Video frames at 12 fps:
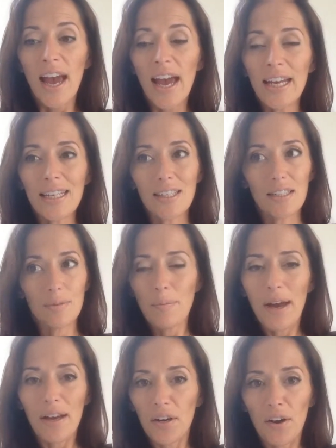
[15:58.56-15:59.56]
And it doesn't
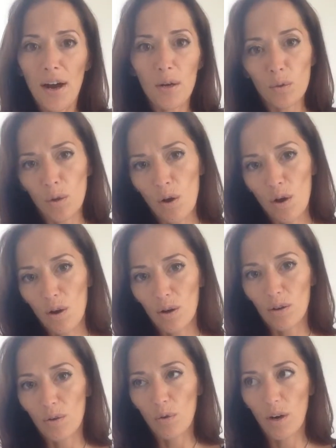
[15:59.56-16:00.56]
matter how
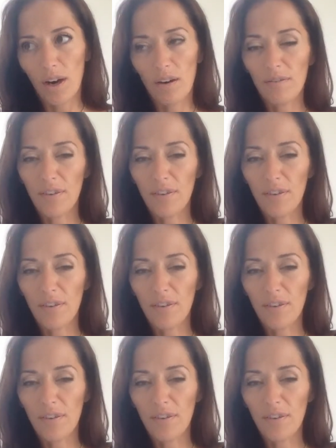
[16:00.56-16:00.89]
long or how